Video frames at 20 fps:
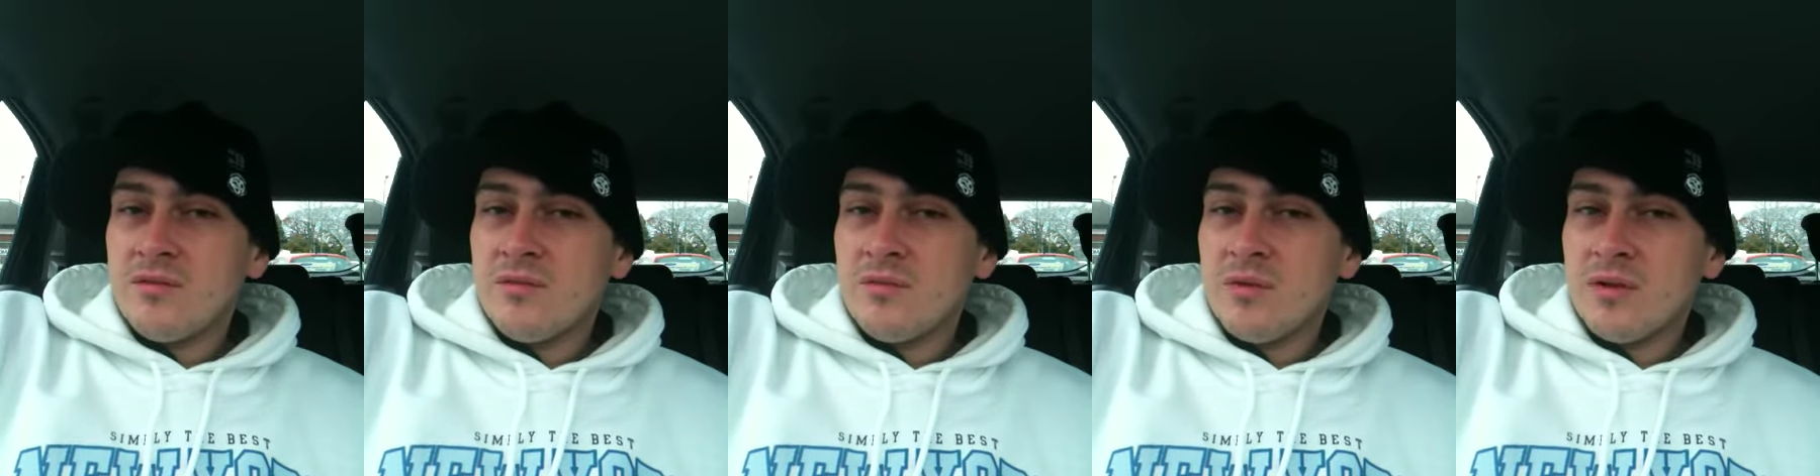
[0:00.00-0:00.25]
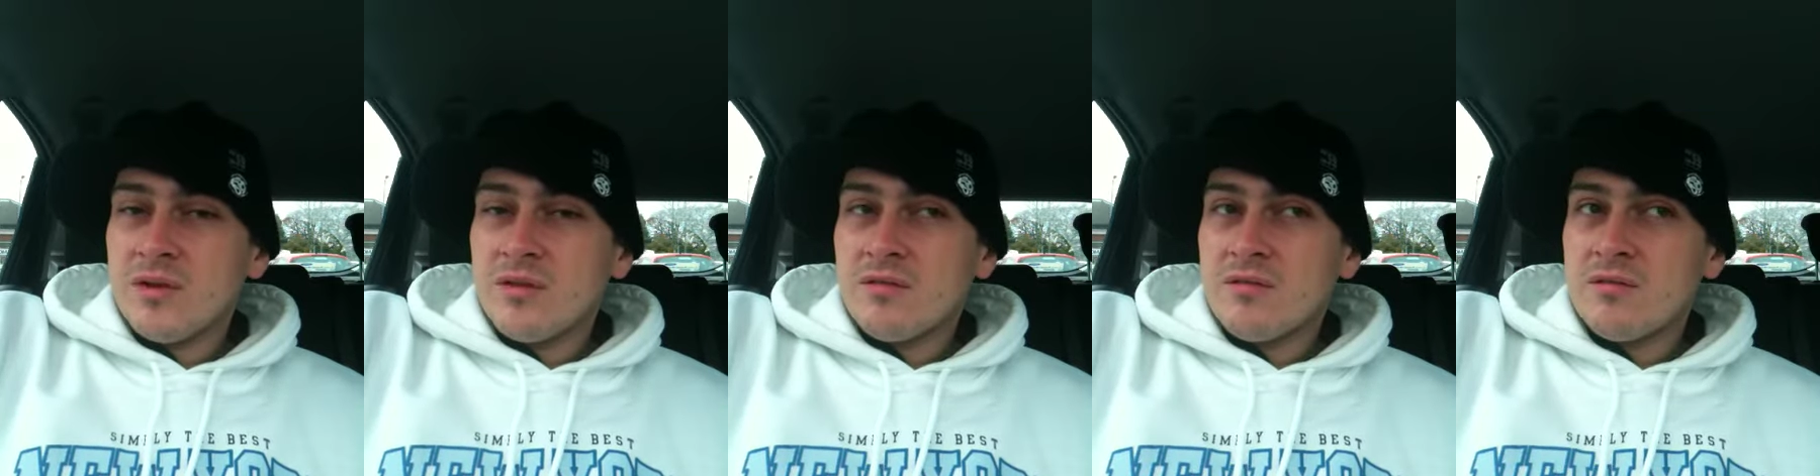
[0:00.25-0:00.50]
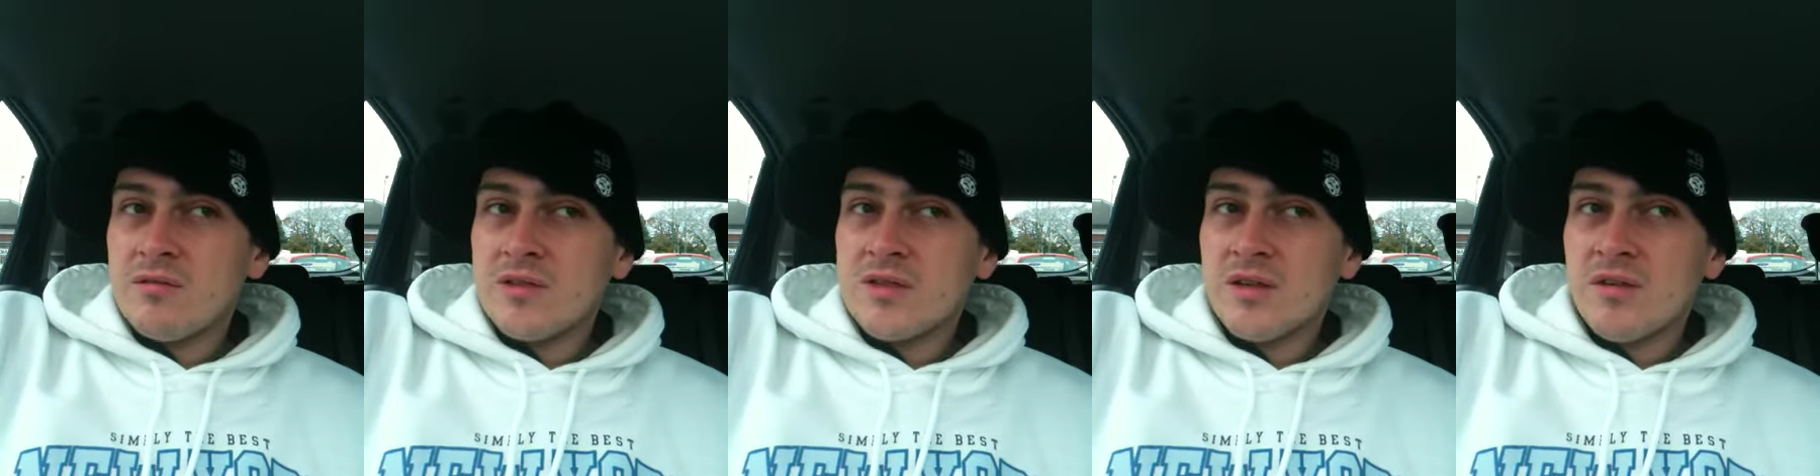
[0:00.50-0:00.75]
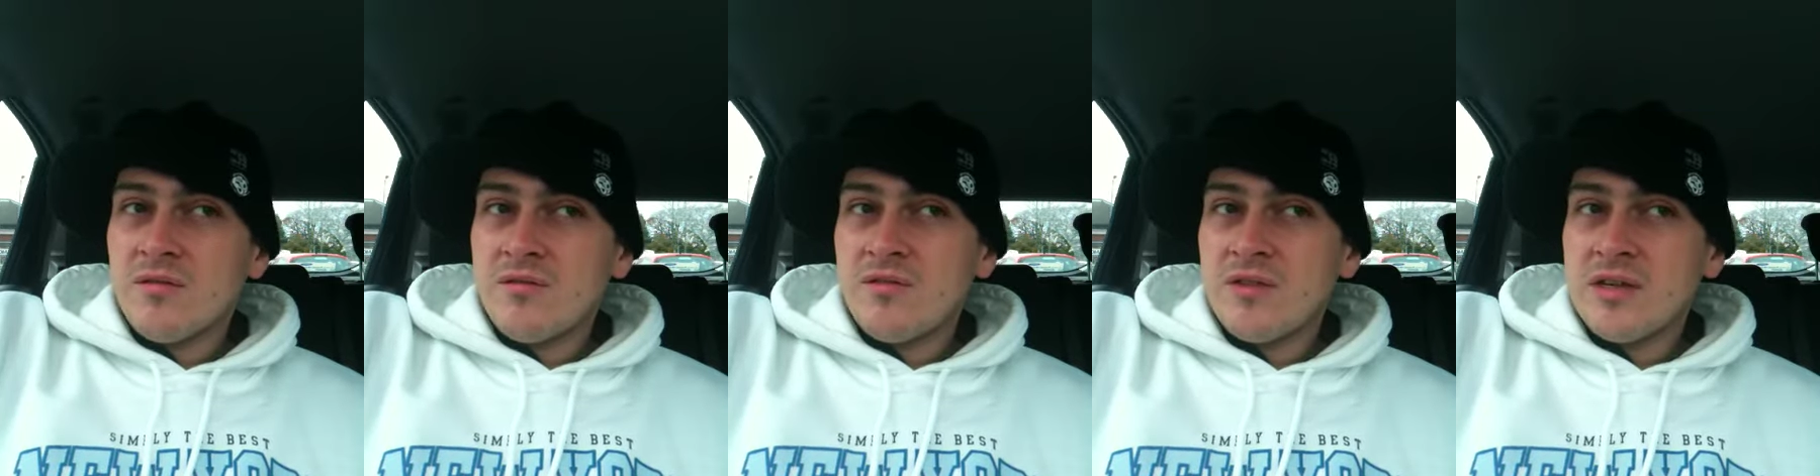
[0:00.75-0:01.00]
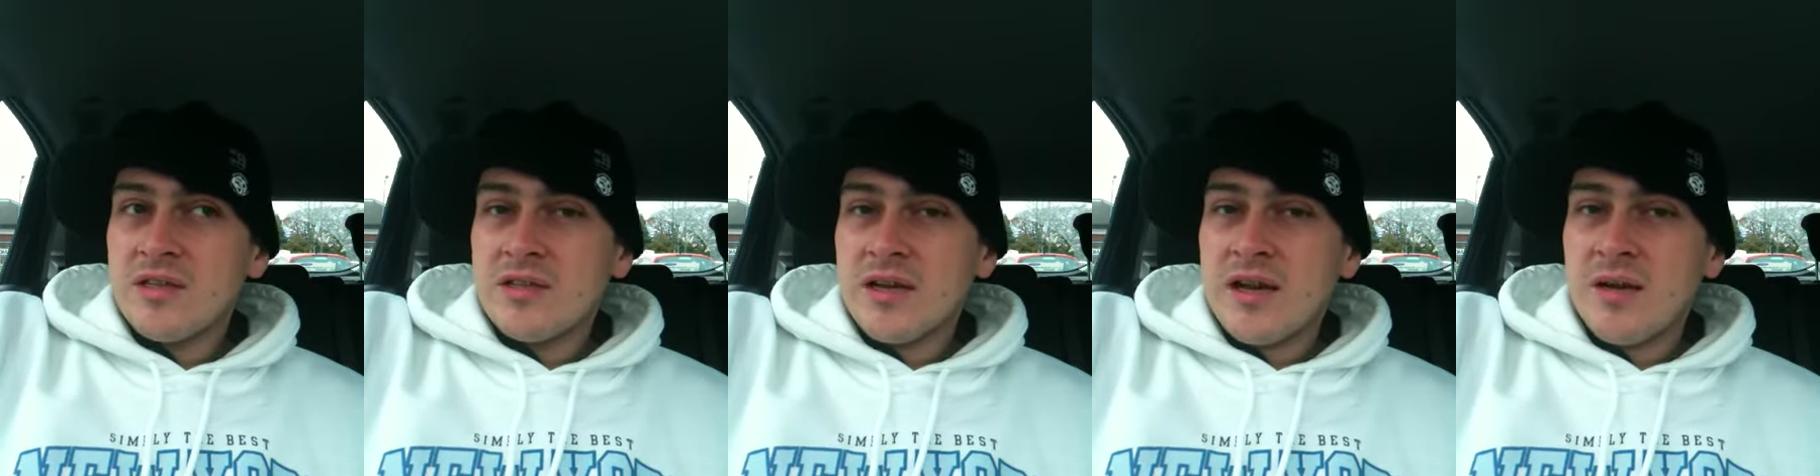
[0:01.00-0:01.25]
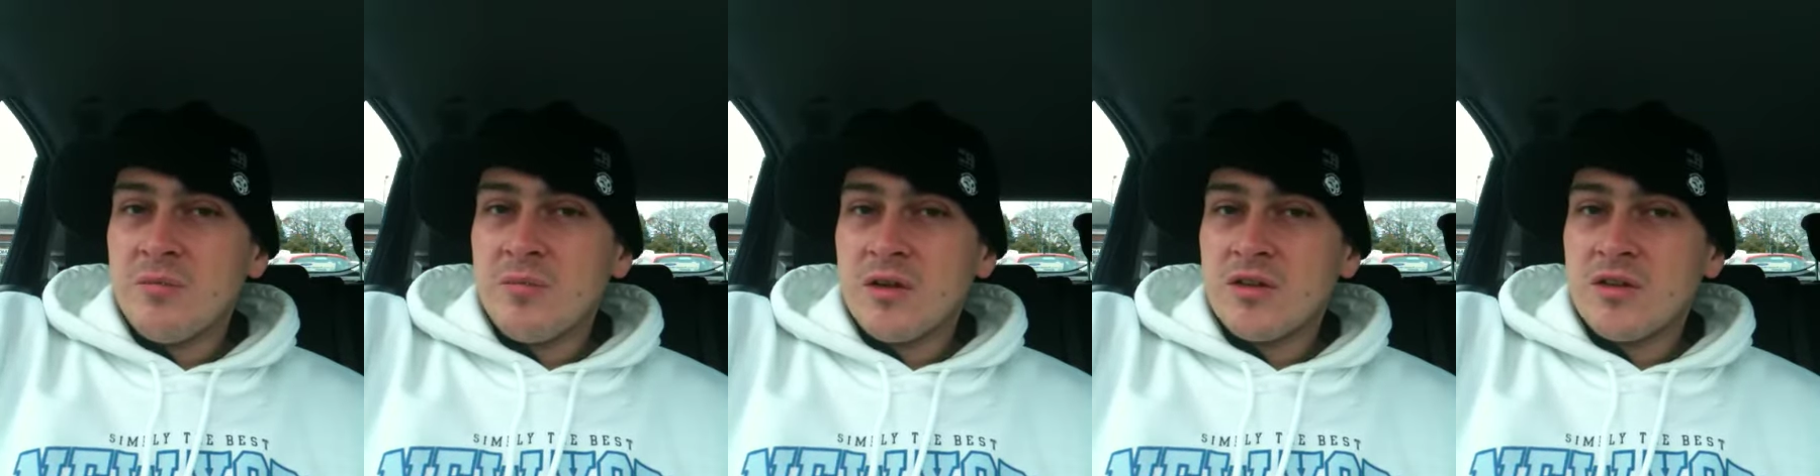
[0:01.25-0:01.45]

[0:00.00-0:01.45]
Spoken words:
with some free time,